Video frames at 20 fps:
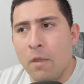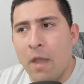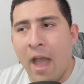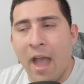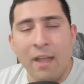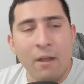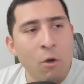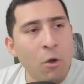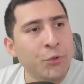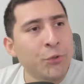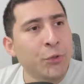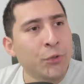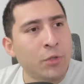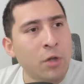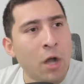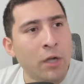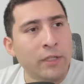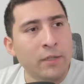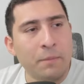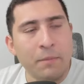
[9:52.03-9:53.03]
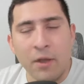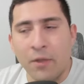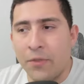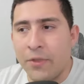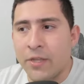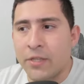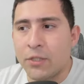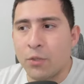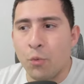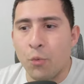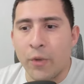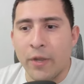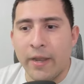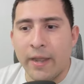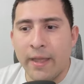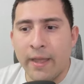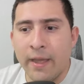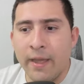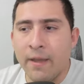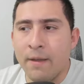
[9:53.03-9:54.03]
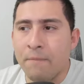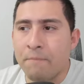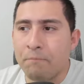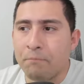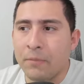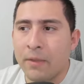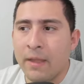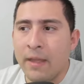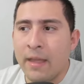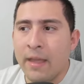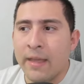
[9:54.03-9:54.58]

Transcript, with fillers: I also talked about this with him.